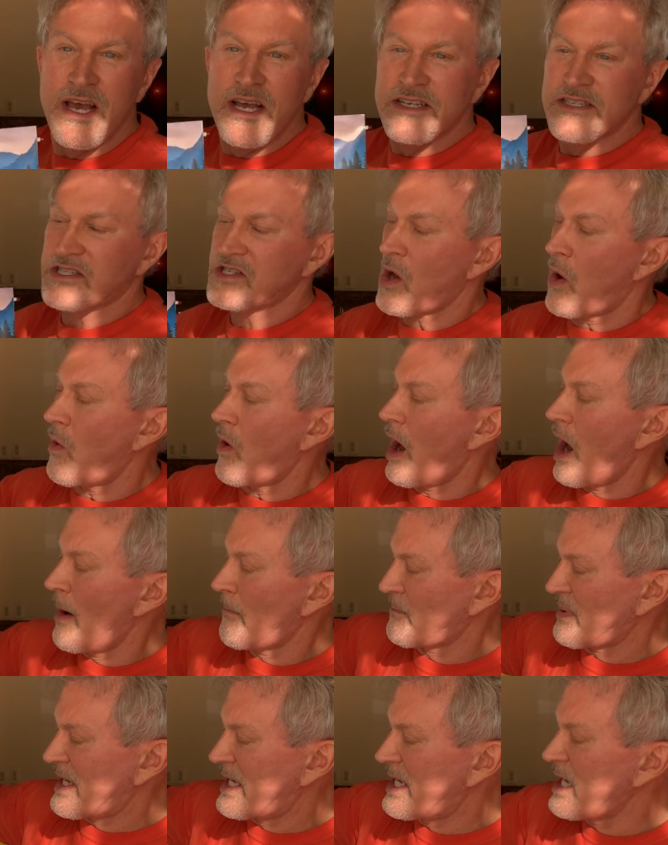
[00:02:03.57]
So
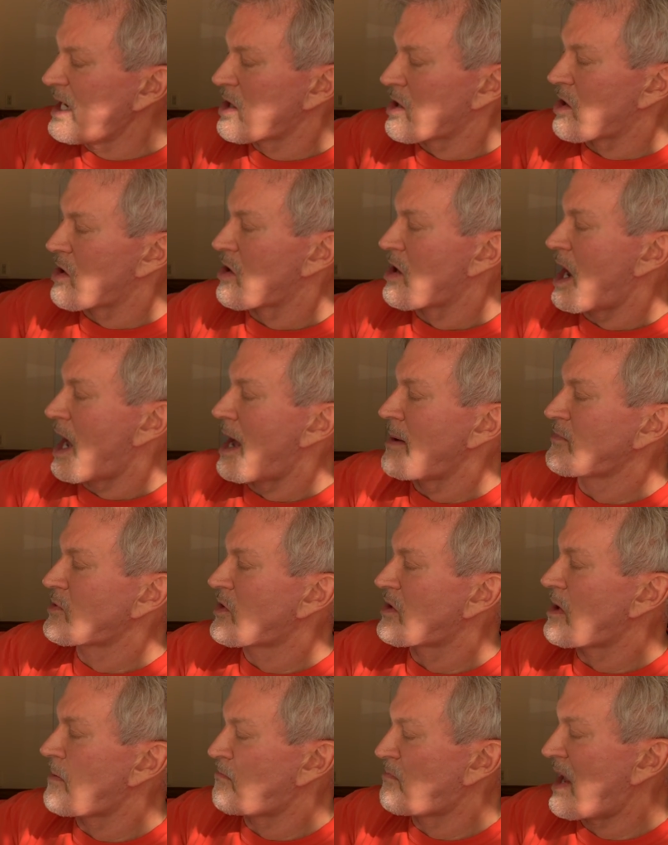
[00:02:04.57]
up here, I'm
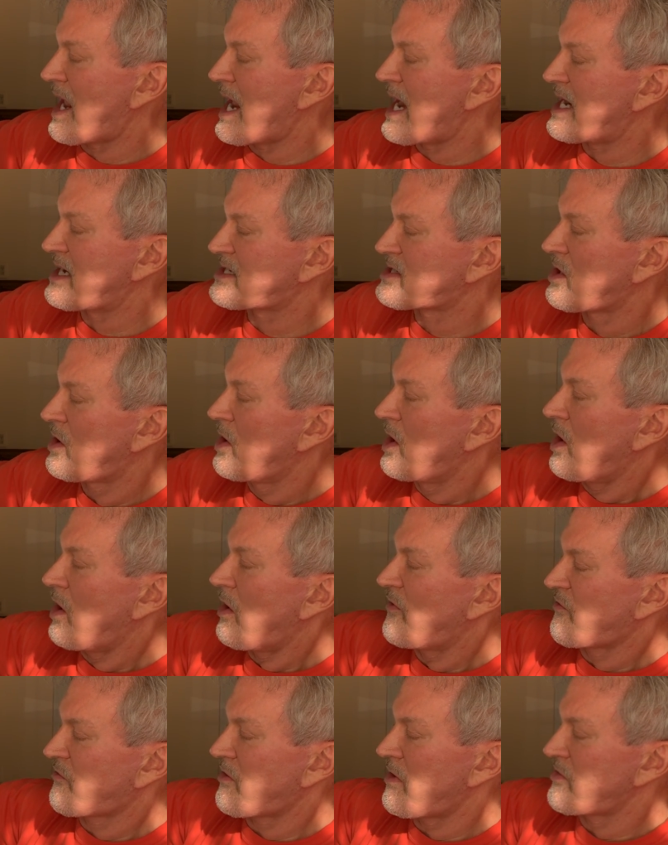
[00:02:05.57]
gonna paint
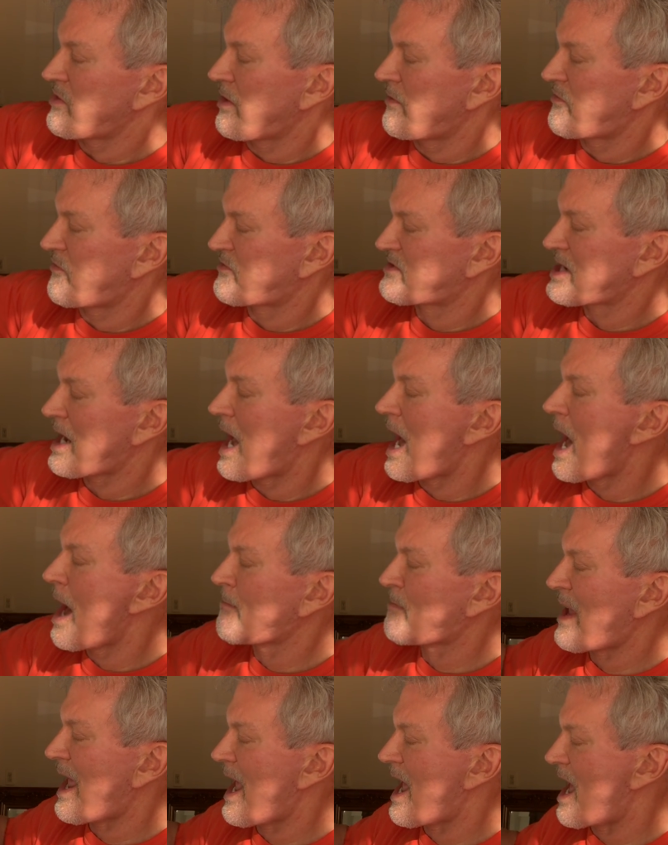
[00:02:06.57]
from the
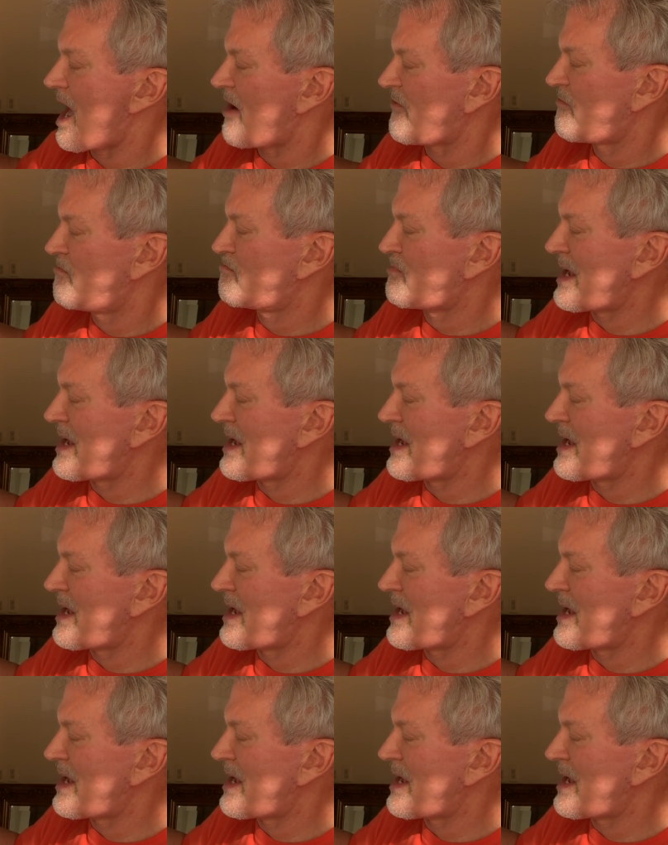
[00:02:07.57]
top half,